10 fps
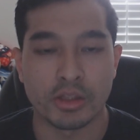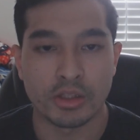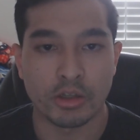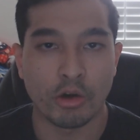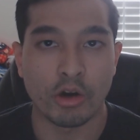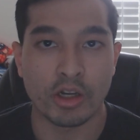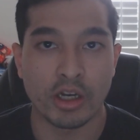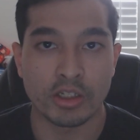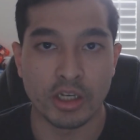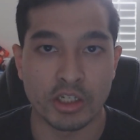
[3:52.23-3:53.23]
Or
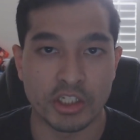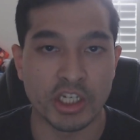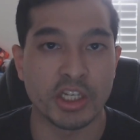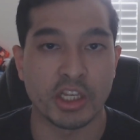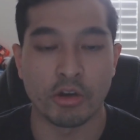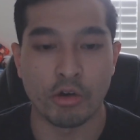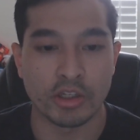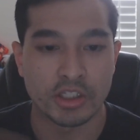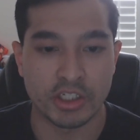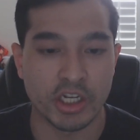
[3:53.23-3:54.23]
a genie, or
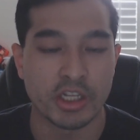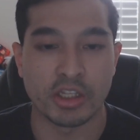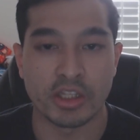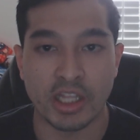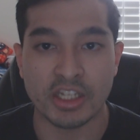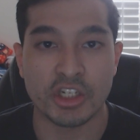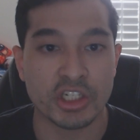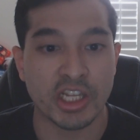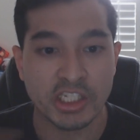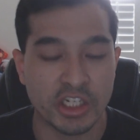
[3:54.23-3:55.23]
Jin. Just
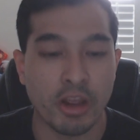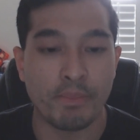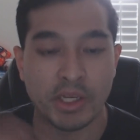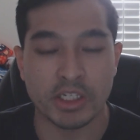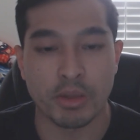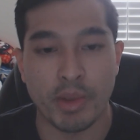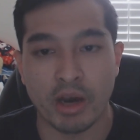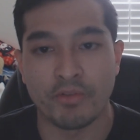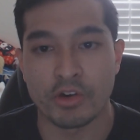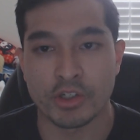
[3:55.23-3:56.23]
like Jin, but he's a male
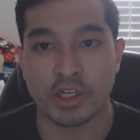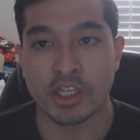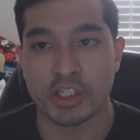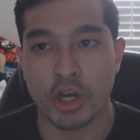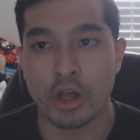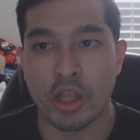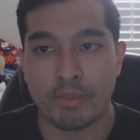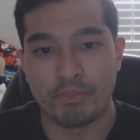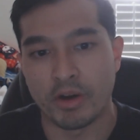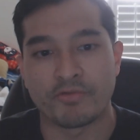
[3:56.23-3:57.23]
version, and he's all,
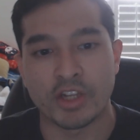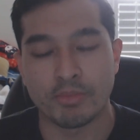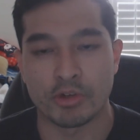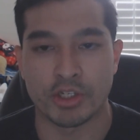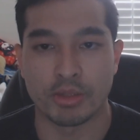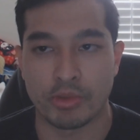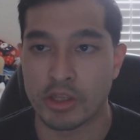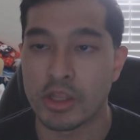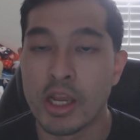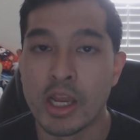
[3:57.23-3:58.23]
buffed up or something.